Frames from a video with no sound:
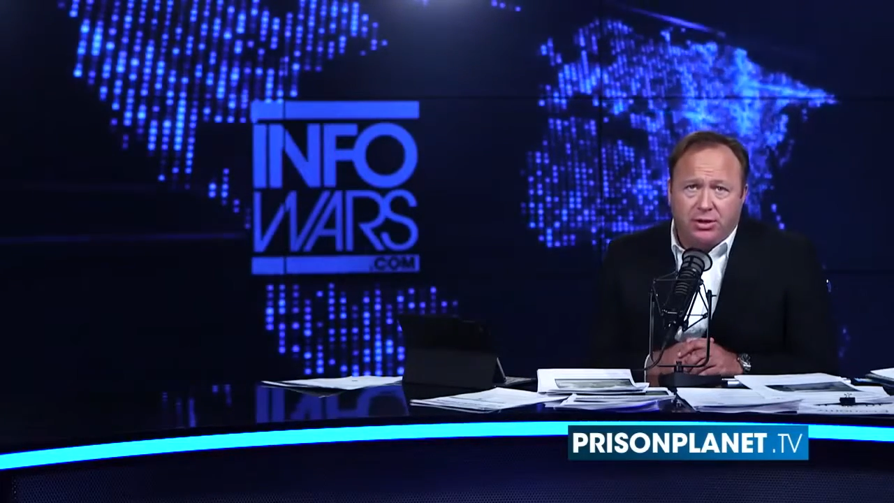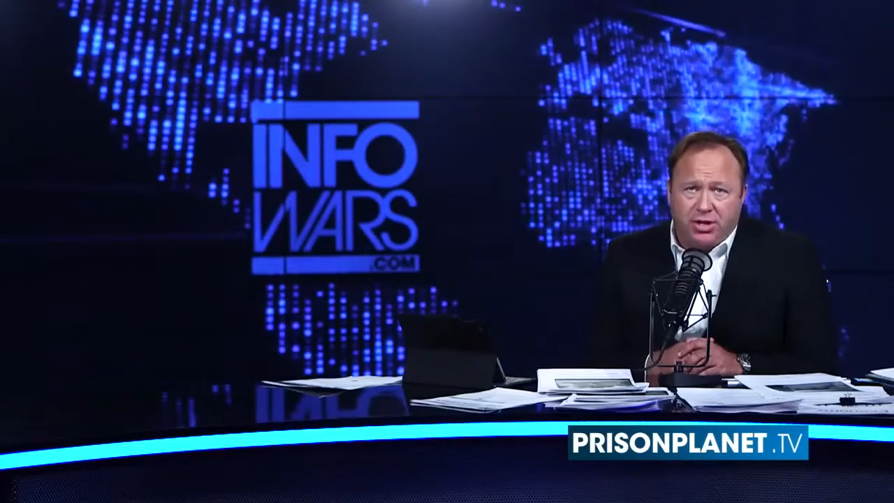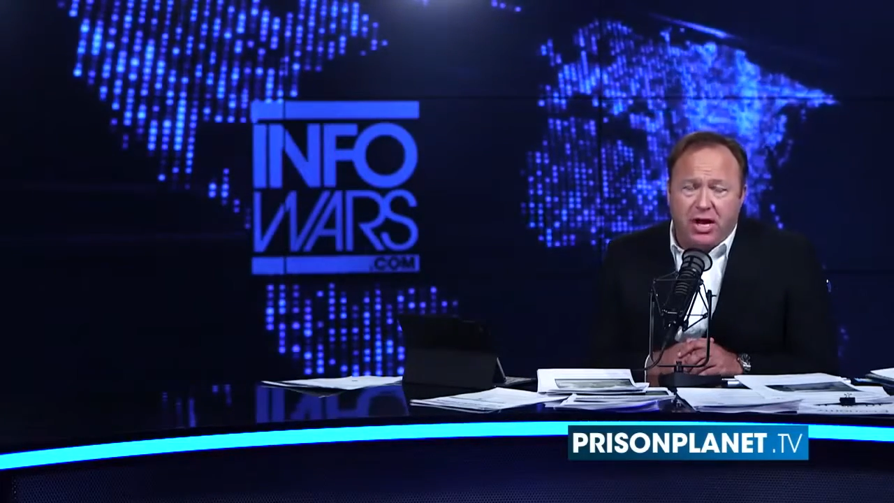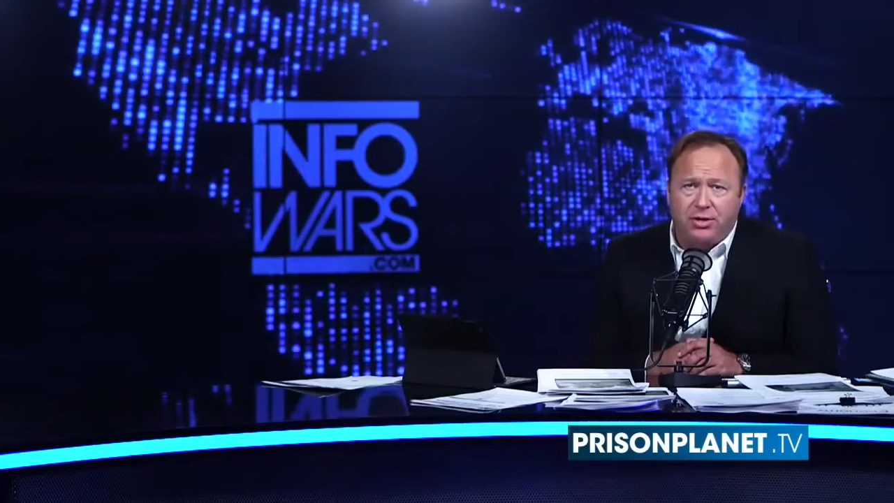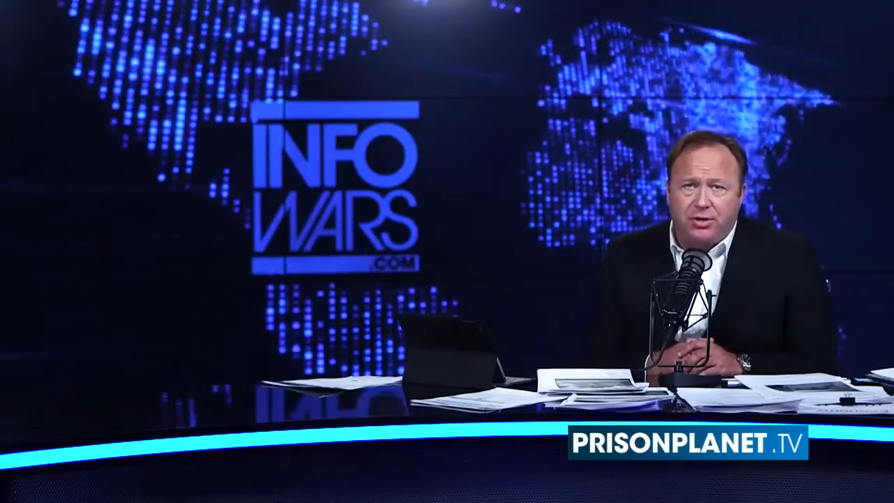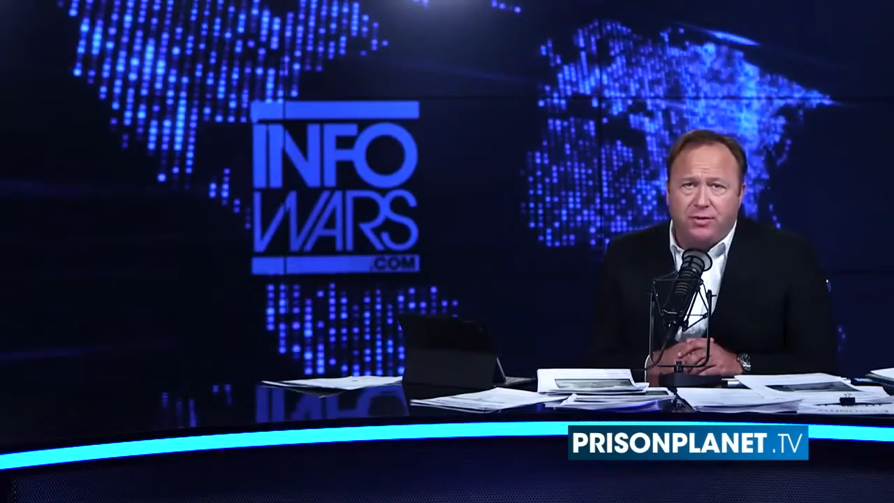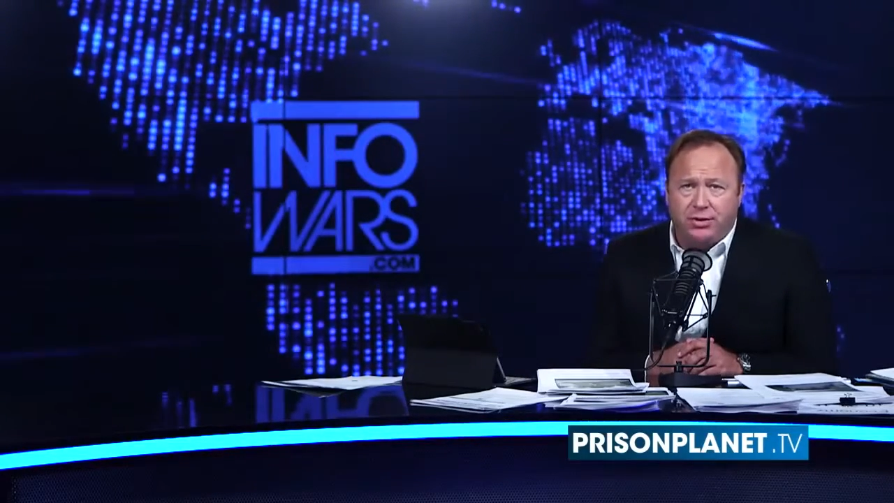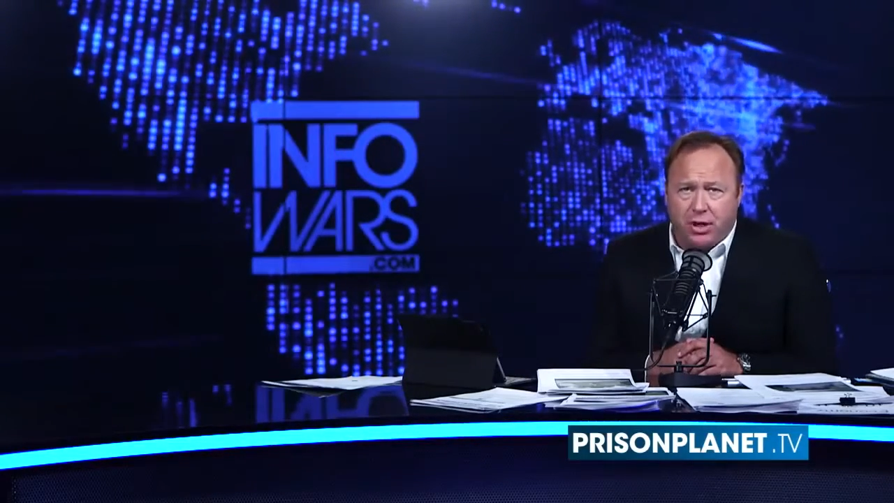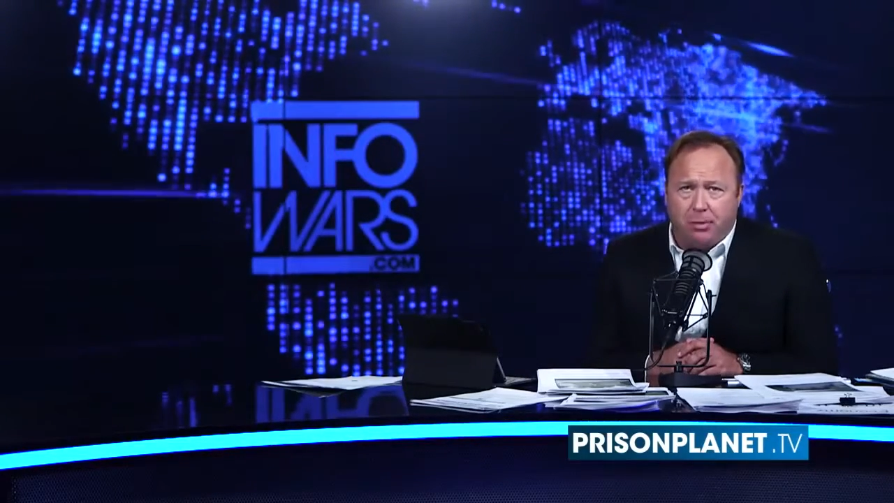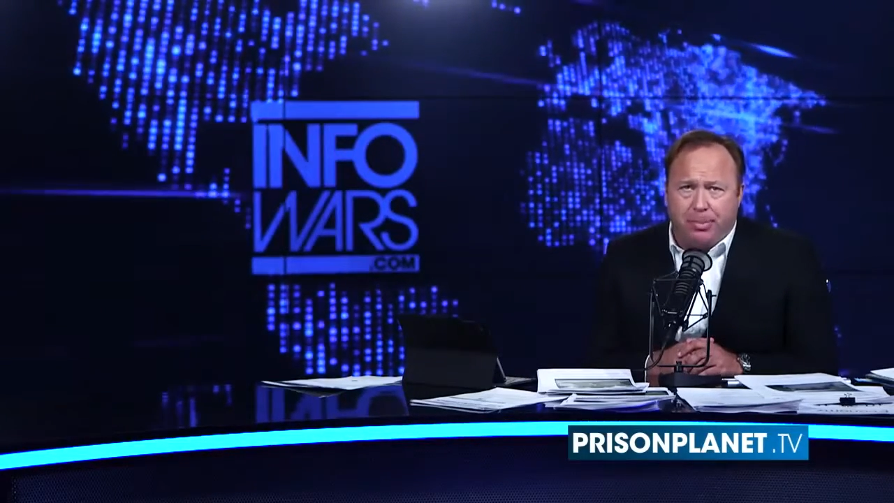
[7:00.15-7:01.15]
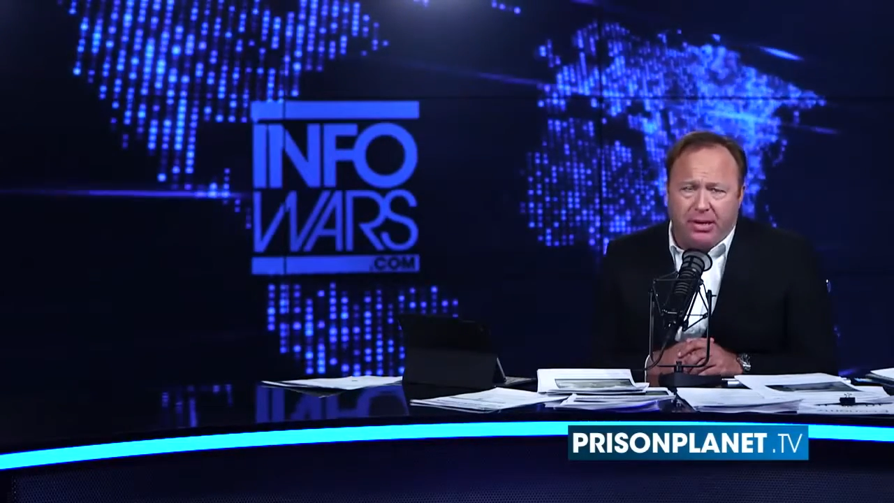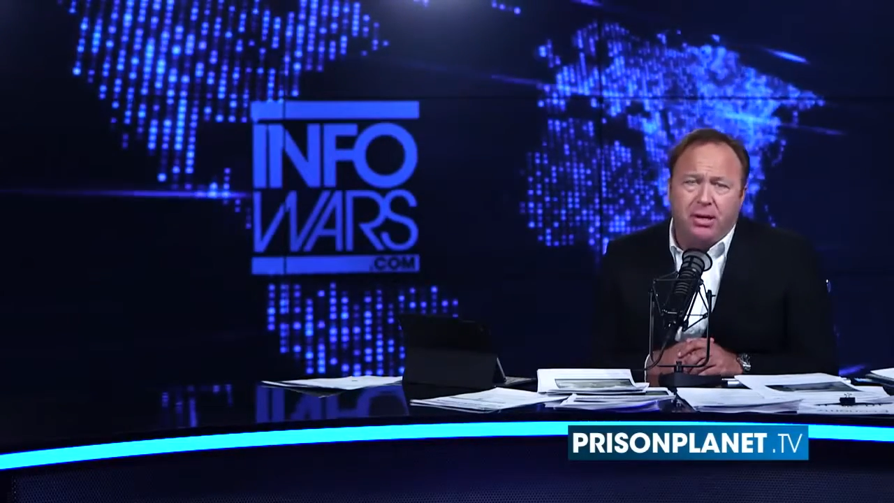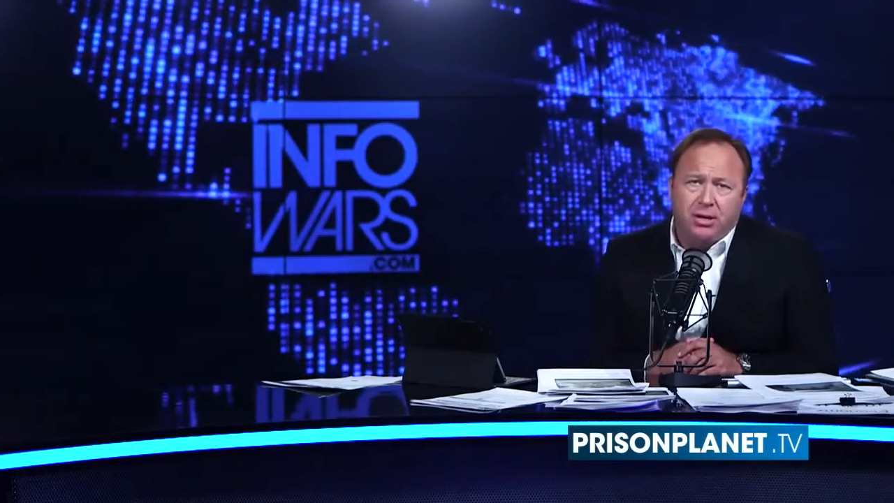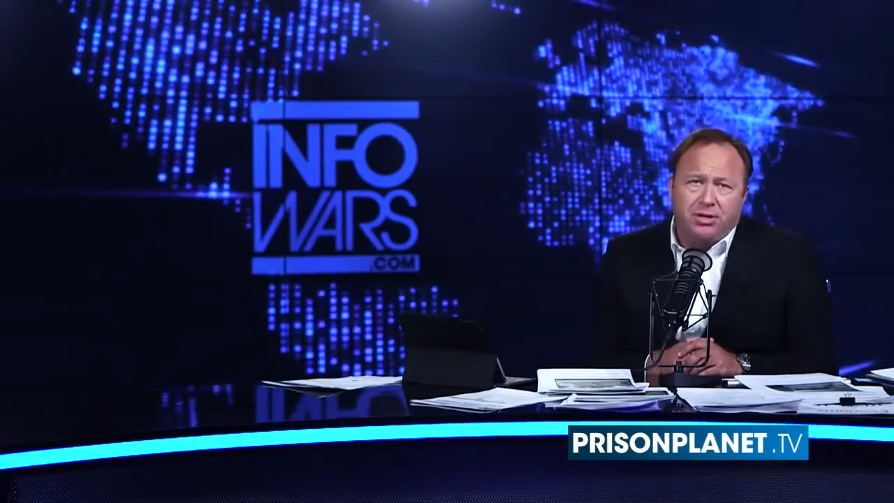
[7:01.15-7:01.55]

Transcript: sons of the serpent,